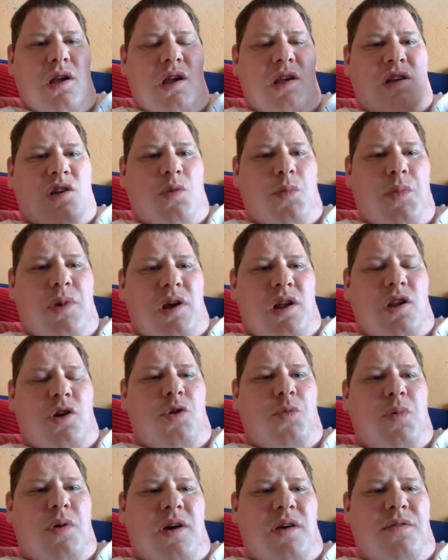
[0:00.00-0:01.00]
it's going to be a
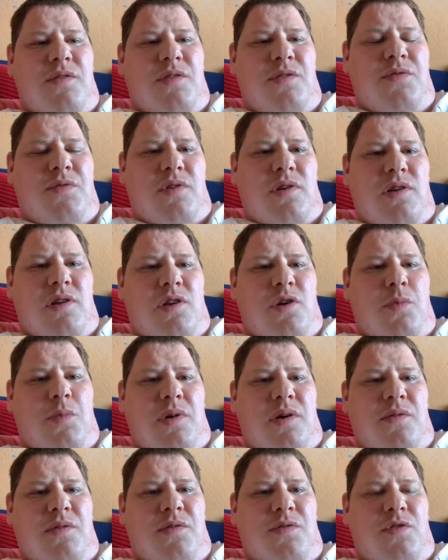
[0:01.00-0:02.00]
little bit of a
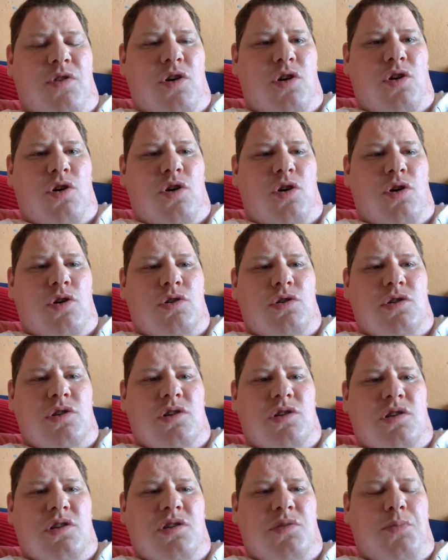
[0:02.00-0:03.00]
vlog
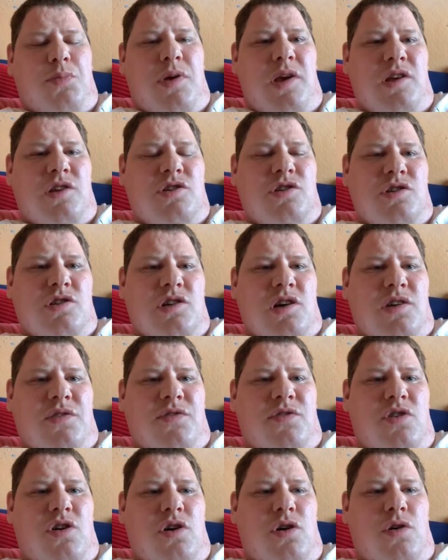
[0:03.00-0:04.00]
on some pictures
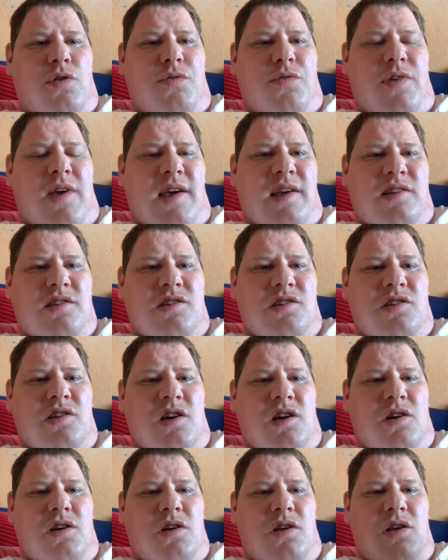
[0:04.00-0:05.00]
I've got of
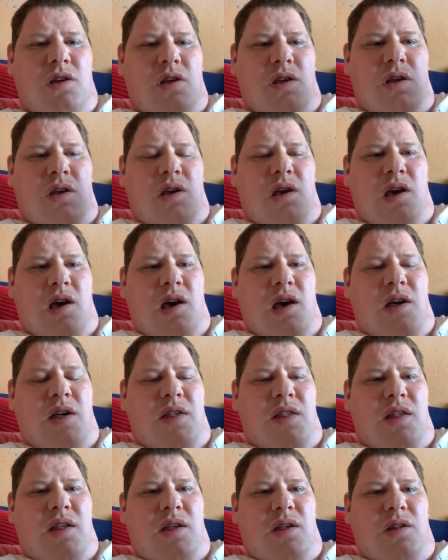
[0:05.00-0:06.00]
Exeter.
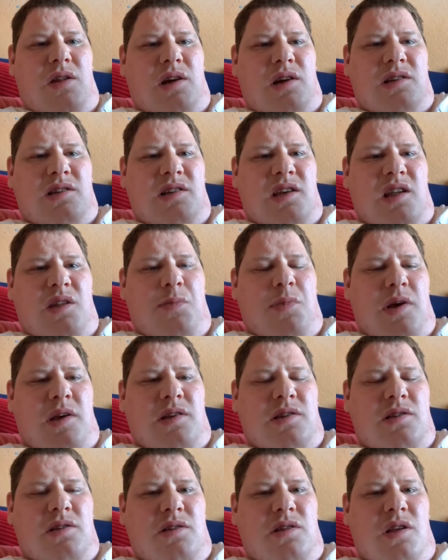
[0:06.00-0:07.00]
Like I say, the
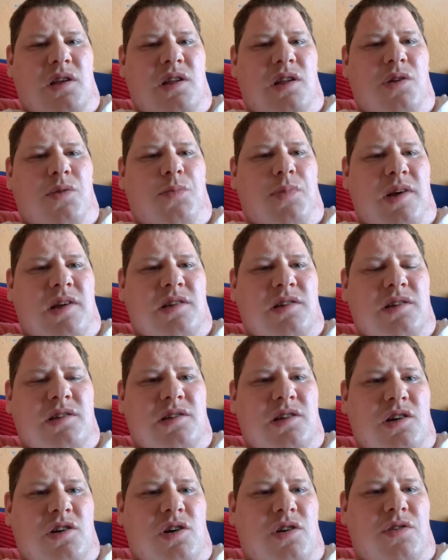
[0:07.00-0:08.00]
best
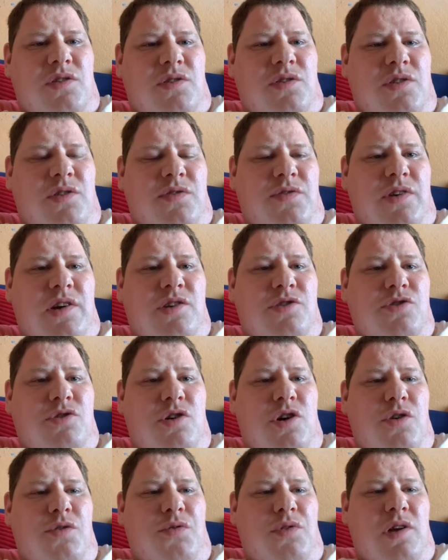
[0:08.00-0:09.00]
things I got at the
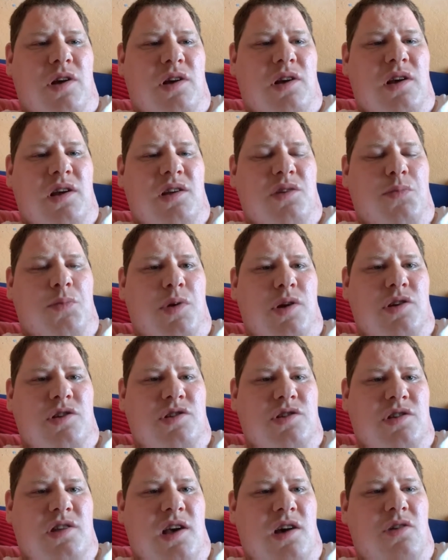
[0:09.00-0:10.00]
cathedral. Hopefully I can get some
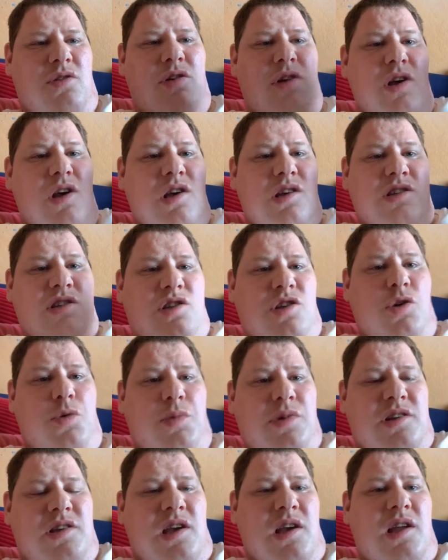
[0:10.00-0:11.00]
pictures now, so you'll
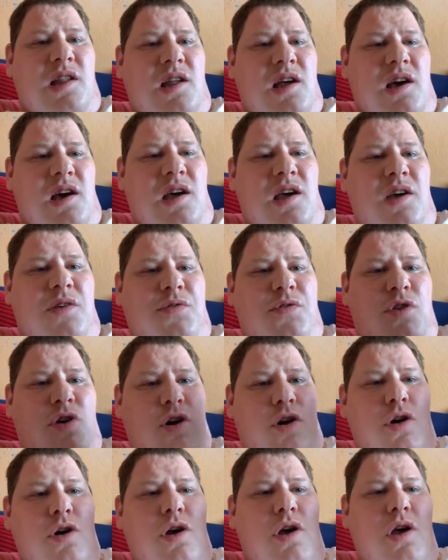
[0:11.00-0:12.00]
be seeing that. If
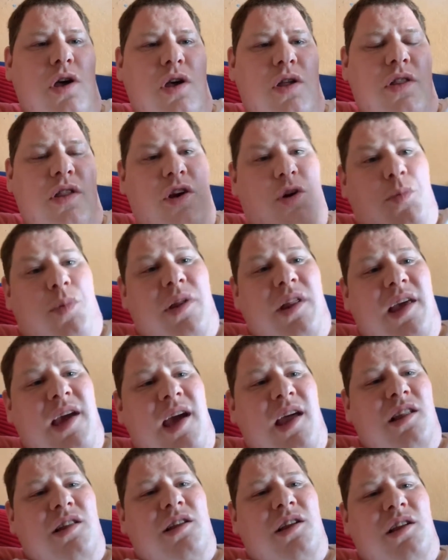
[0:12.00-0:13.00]
not, it'll be the
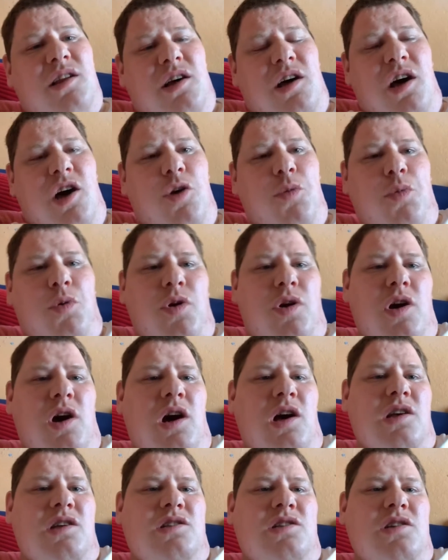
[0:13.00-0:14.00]
end, and I hope you
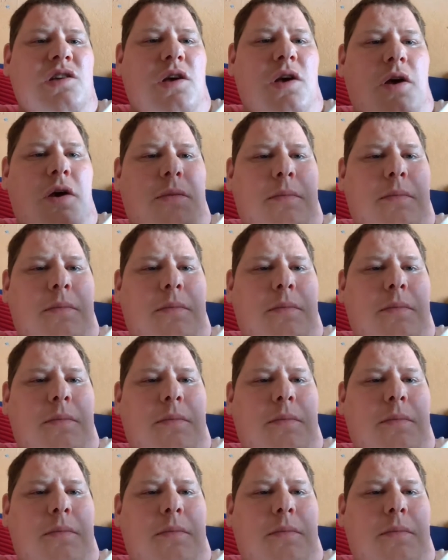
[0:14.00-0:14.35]
guys,